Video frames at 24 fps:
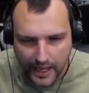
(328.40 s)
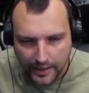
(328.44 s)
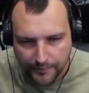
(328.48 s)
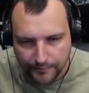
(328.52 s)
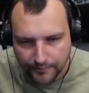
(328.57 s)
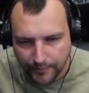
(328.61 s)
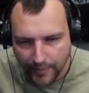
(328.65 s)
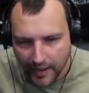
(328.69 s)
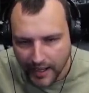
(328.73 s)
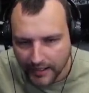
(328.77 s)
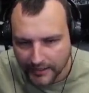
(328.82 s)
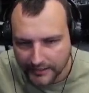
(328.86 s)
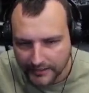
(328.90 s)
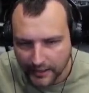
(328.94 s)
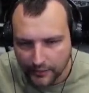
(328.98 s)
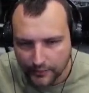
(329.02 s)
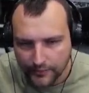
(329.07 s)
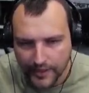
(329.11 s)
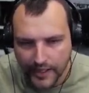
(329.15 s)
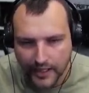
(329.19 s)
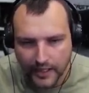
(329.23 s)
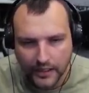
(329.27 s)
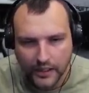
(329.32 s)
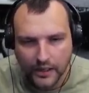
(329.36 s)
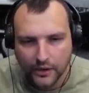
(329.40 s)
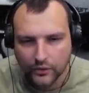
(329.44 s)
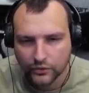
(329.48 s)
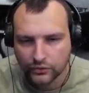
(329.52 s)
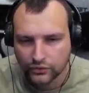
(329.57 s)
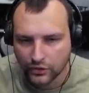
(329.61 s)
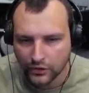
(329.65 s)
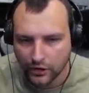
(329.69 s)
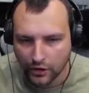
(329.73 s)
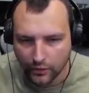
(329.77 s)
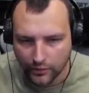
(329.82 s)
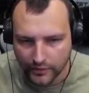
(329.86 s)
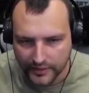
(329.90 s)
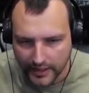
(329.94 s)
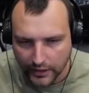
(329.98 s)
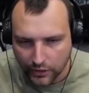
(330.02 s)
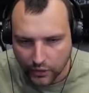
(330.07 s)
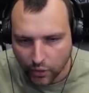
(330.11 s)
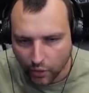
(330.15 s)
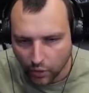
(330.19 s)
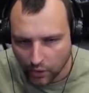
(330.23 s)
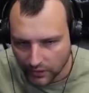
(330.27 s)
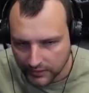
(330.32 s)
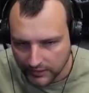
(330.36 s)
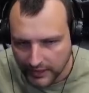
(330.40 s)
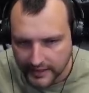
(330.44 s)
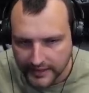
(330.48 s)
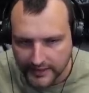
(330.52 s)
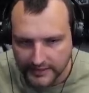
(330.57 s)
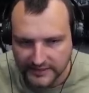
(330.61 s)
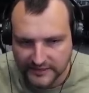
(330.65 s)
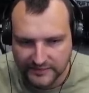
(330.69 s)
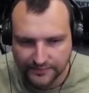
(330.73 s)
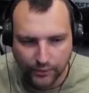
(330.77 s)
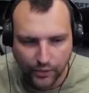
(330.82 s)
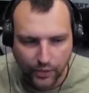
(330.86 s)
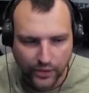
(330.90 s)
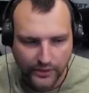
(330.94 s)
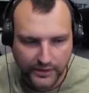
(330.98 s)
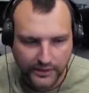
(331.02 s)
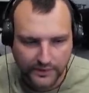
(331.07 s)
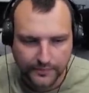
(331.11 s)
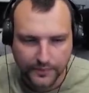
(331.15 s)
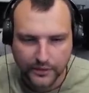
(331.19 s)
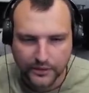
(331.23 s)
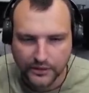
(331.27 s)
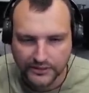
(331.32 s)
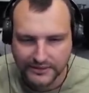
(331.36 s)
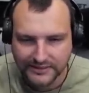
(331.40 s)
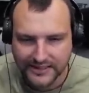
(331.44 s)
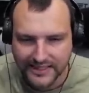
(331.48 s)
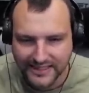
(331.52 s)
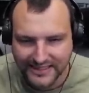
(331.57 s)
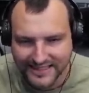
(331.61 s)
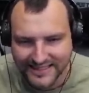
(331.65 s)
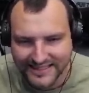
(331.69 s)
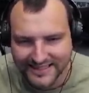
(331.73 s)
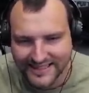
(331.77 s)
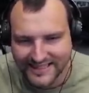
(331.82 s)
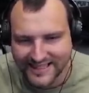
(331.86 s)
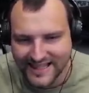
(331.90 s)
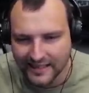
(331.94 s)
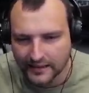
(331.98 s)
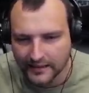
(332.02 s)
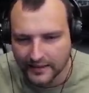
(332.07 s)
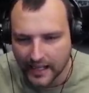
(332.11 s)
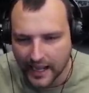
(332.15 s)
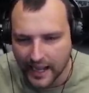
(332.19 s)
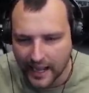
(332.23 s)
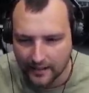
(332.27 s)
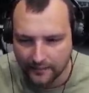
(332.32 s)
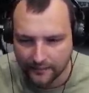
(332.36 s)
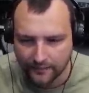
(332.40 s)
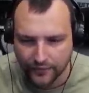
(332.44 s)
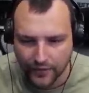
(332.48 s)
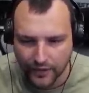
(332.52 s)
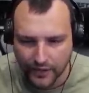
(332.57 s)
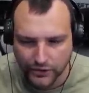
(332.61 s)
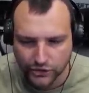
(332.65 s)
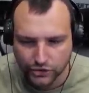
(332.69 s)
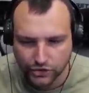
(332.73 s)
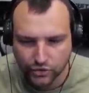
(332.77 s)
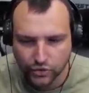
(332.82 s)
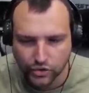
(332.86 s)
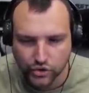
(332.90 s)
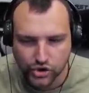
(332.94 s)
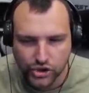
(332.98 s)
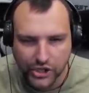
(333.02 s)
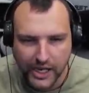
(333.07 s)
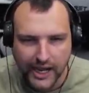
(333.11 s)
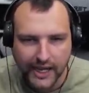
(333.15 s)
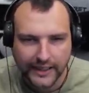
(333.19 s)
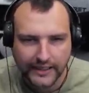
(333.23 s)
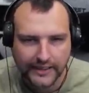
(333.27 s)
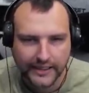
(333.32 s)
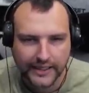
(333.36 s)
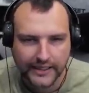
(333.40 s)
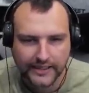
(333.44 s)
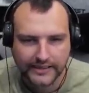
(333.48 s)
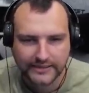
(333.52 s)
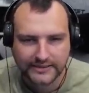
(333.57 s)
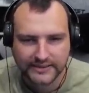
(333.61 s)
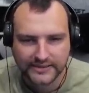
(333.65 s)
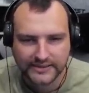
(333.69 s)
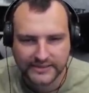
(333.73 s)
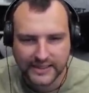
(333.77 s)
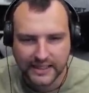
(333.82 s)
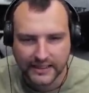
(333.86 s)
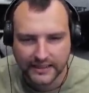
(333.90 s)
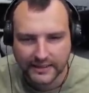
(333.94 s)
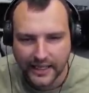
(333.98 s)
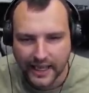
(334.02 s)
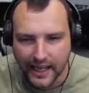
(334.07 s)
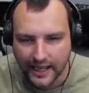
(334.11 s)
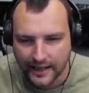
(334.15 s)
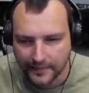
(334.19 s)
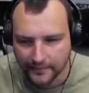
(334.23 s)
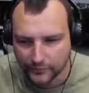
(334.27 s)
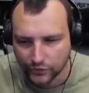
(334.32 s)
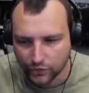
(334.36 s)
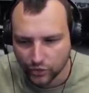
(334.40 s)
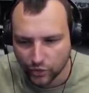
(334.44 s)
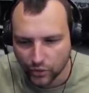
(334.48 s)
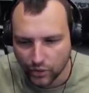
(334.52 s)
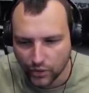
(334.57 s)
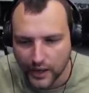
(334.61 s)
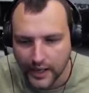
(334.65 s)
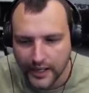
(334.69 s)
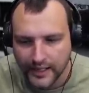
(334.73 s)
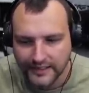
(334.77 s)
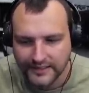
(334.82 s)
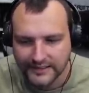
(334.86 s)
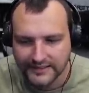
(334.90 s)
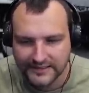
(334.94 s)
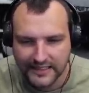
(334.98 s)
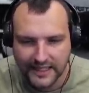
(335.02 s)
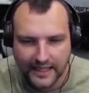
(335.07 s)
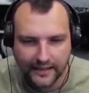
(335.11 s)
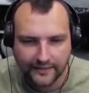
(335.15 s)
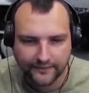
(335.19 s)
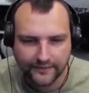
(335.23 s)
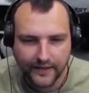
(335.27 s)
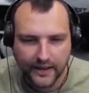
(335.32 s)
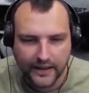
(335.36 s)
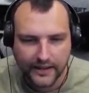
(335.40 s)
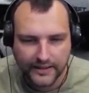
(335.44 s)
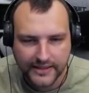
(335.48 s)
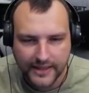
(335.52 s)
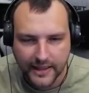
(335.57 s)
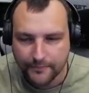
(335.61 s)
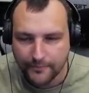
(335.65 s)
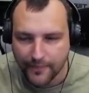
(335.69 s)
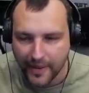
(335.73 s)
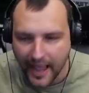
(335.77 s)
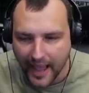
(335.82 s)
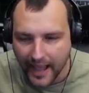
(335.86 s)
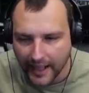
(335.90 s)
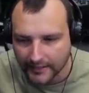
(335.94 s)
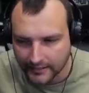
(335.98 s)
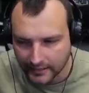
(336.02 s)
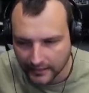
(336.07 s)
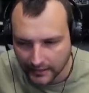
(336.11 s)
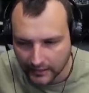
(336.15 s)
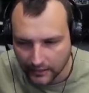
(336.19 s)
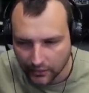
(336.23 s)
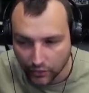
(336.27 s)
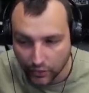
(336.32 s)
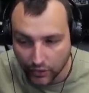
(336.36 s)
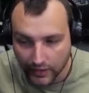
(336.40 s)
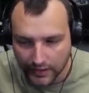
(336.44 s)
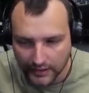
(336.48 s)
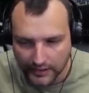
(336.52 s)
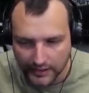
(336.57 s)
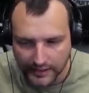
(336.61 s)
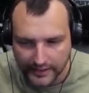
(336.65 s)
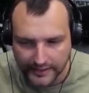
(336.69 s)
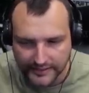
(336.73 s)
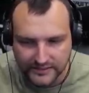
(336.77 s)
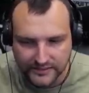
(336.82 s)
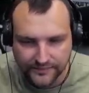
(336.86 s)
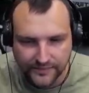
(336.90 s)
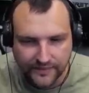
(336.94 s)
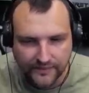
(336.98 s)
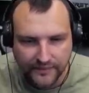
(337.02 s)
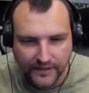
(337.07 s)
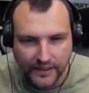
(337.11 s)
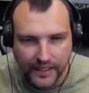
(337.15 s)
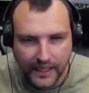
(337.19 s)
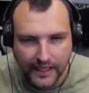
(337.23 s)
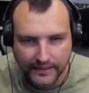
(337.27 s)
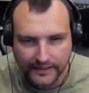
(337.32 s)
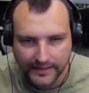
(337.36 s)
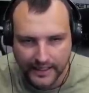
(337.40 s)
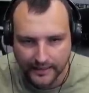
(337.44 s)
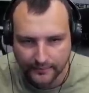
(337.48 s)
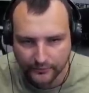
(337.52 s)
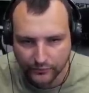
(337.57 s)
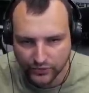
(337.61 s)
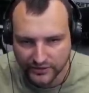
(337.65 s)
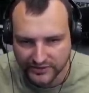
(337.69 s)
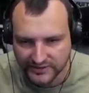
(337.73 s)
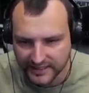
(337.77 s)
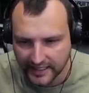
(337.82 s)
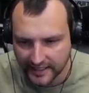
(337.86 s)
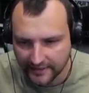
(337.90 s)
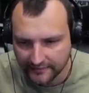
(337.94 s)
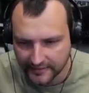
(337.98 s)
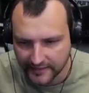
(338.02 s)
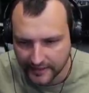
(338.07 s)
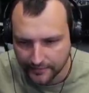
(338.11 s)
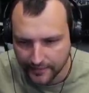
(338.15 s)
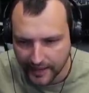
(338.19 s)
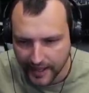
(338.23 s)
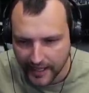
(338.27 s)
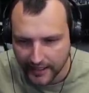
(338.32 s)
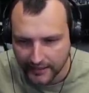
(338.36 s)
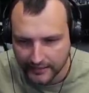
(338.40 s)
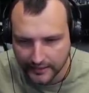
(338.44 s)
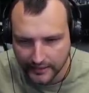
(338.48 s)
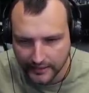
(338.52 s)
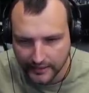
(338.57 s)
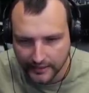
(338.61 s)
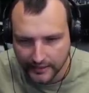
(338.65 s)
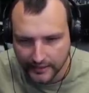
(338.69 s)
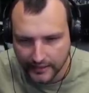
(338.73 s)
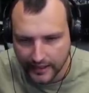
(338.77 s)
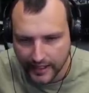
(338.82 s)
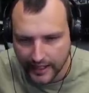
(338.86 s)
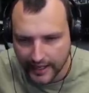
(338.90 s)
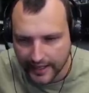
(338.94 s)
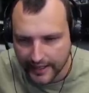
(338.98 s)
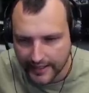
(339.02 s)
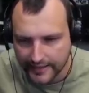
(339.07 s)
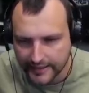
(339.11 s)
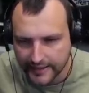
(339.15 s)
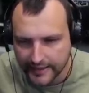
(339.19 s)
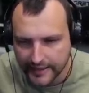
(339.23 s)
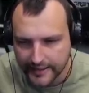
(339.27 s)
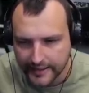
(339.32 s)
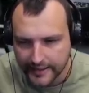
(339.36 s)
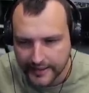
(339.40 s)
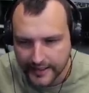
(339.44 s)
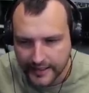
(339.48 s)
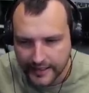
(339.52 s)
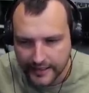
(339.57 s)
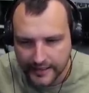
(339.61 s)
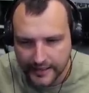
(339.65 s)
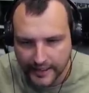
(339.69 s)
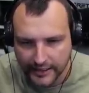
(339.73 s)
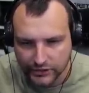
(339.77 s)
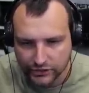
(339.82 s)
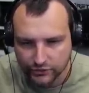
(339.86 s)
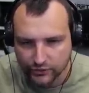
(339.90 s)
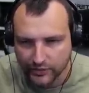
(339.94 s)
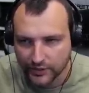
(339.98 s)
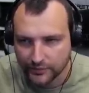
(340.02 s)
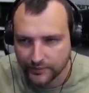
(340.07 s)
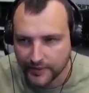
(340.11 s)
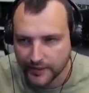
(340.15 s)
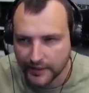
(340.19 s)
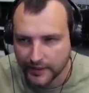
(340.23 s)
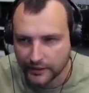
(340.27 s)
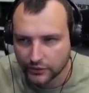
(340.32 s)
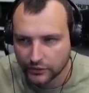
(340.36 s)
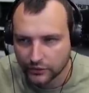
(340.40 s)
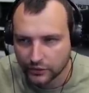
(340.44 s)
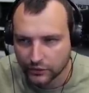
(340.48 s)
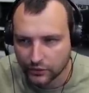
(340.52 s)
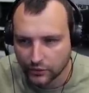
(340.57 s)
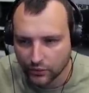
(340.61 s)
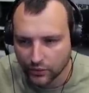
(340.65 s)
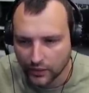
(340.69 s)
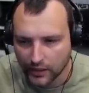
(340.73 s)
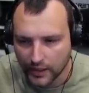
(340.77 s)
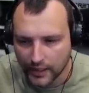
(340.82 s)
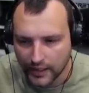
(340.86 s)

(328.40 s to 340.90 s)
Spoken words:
But we are going to load the gold at this point, because this is the time for us to shine, and this is the time to save the battle. Or at least we will attempt to save the battle, right? That's what we need to do.